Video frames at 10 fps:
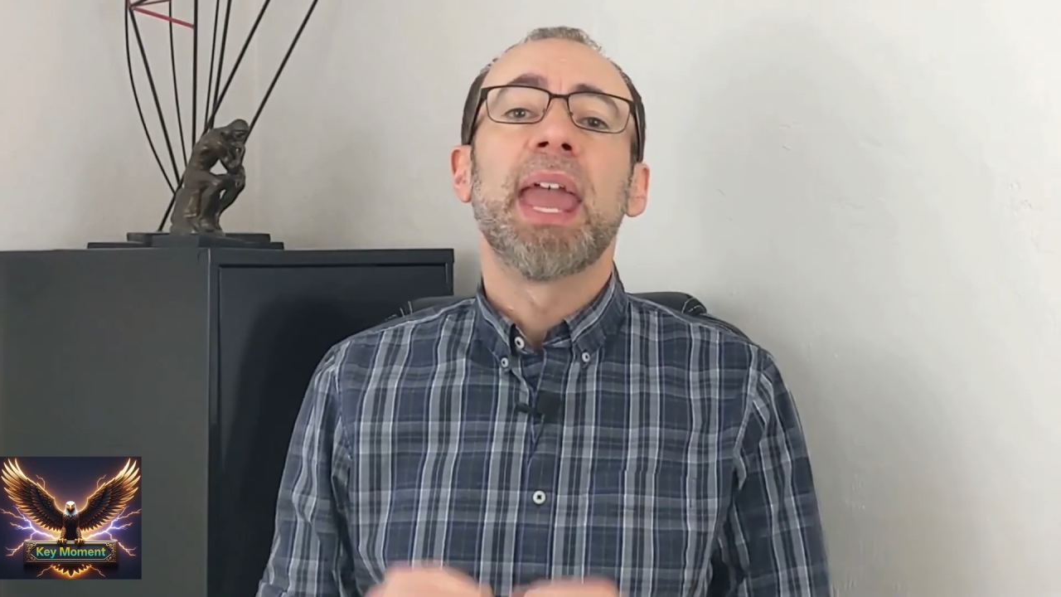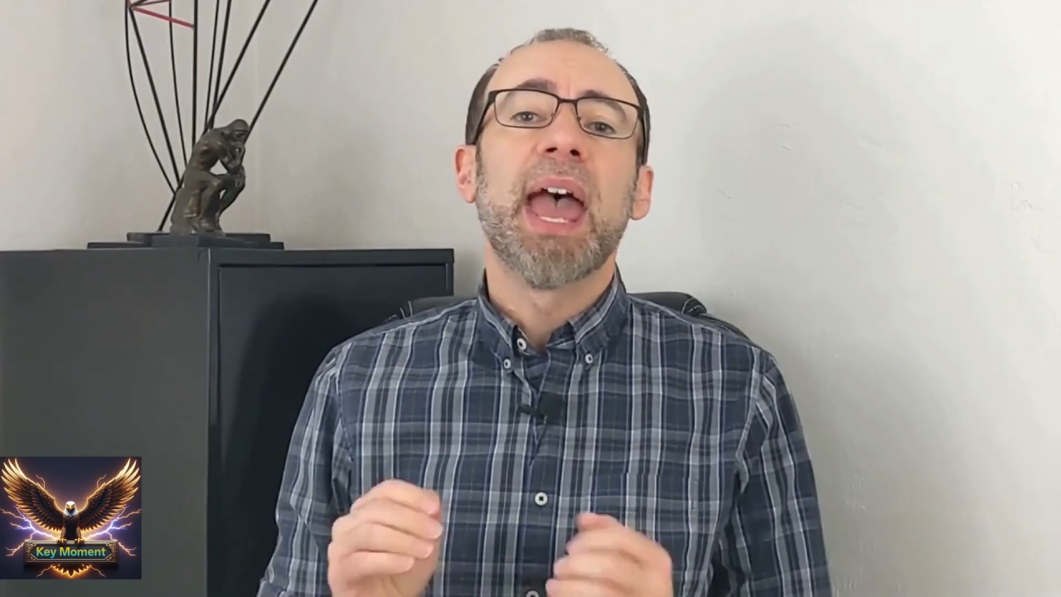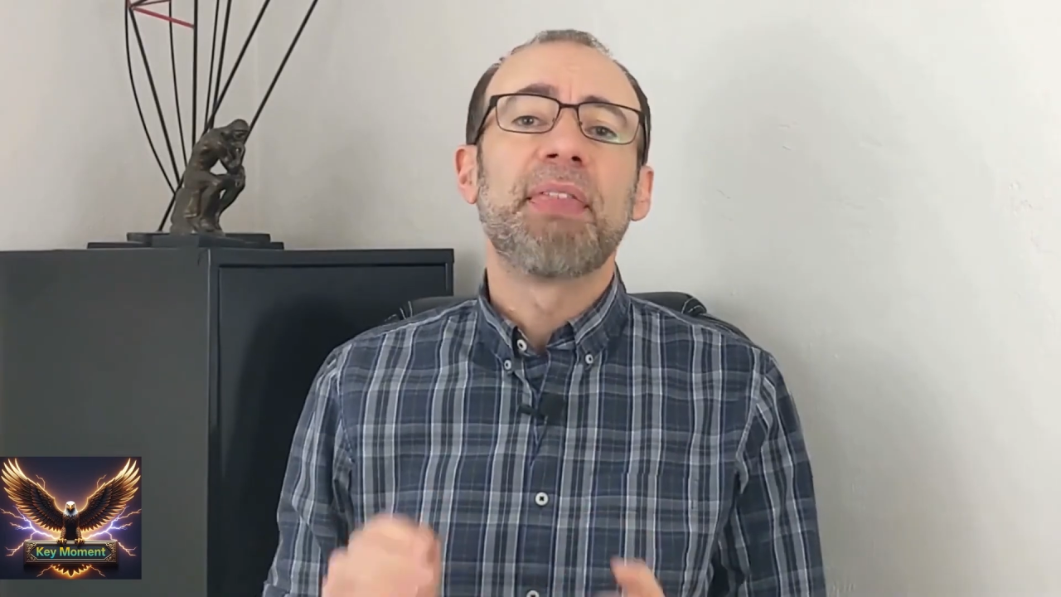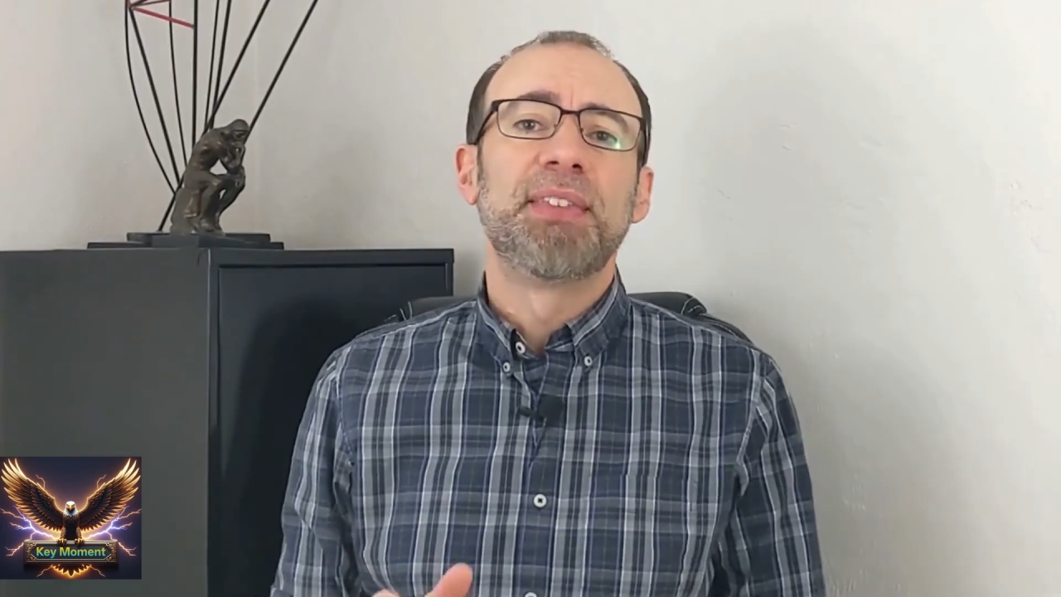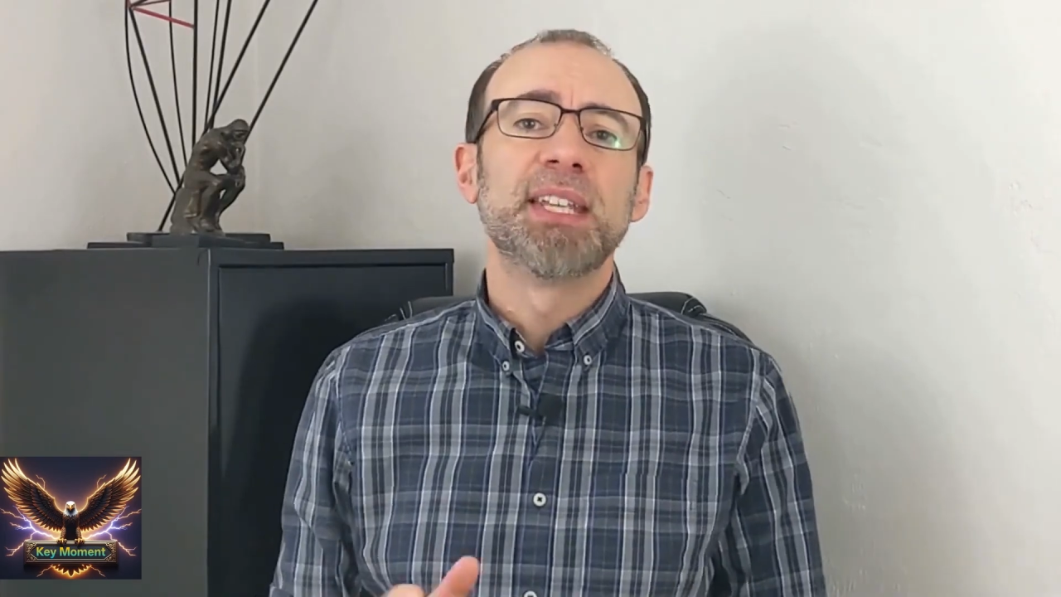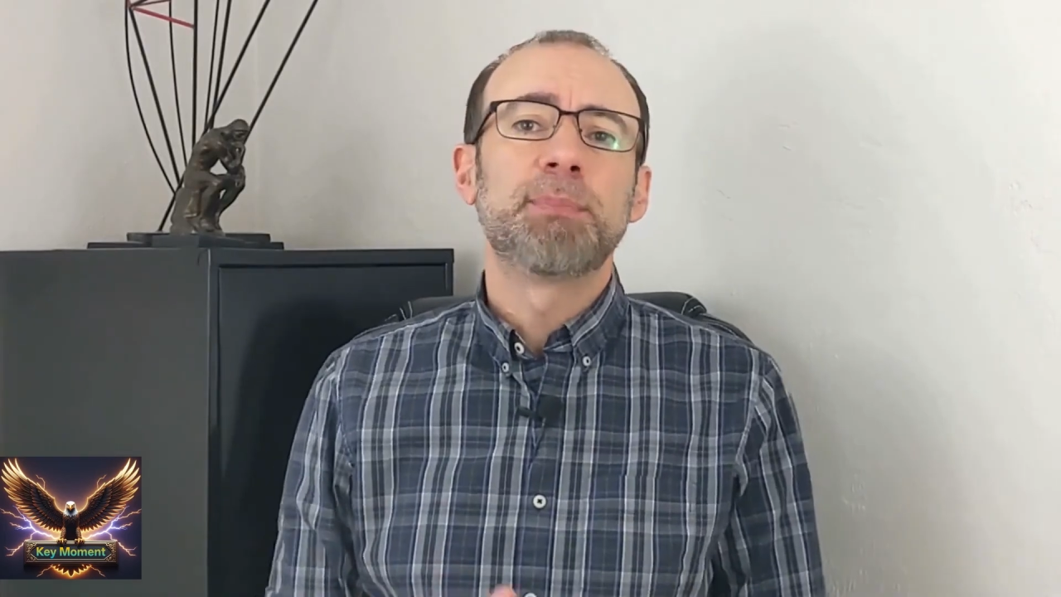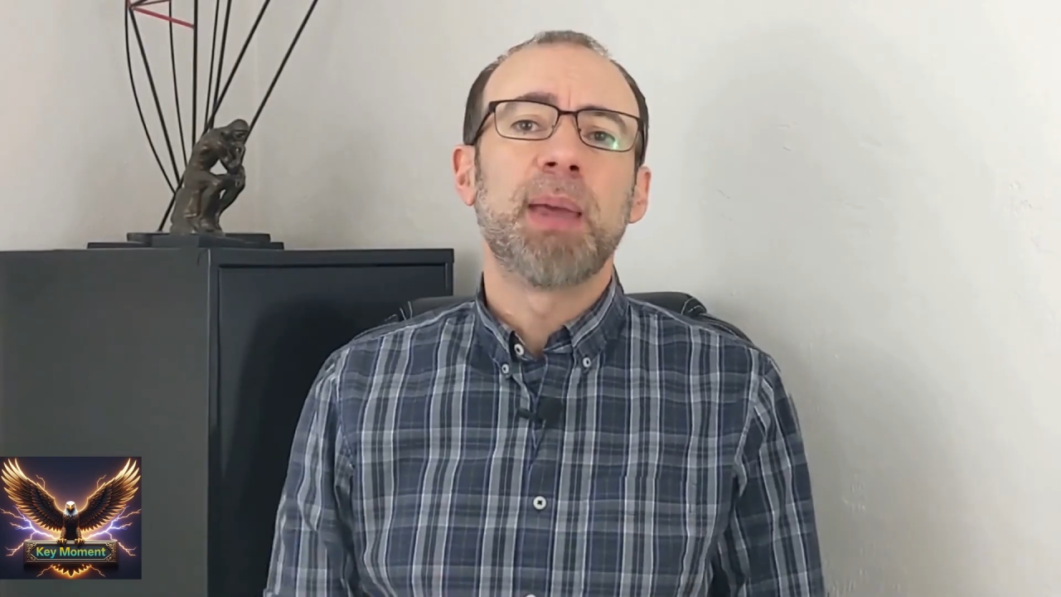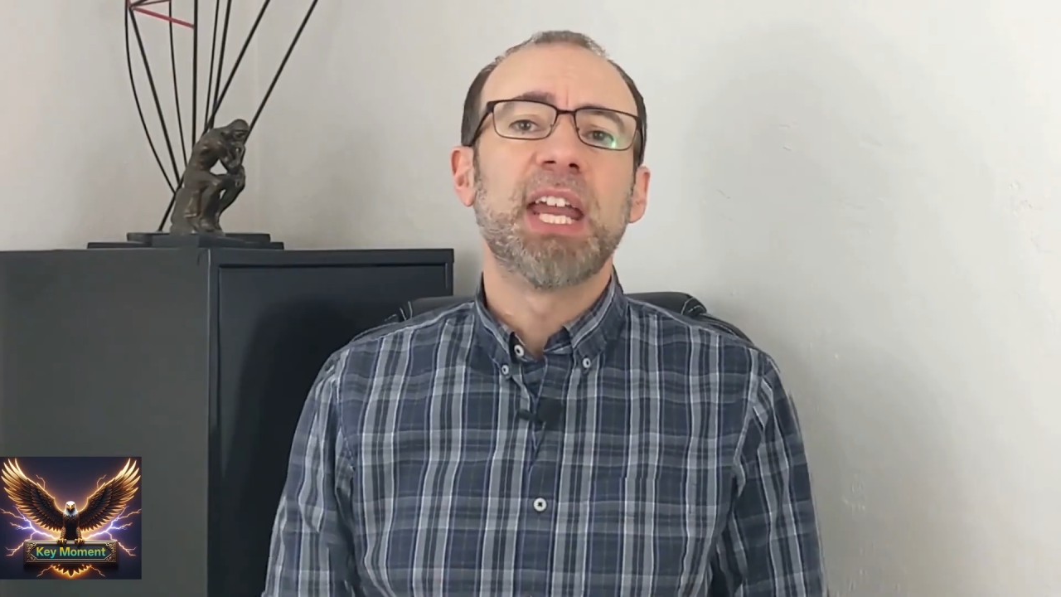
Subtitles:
At this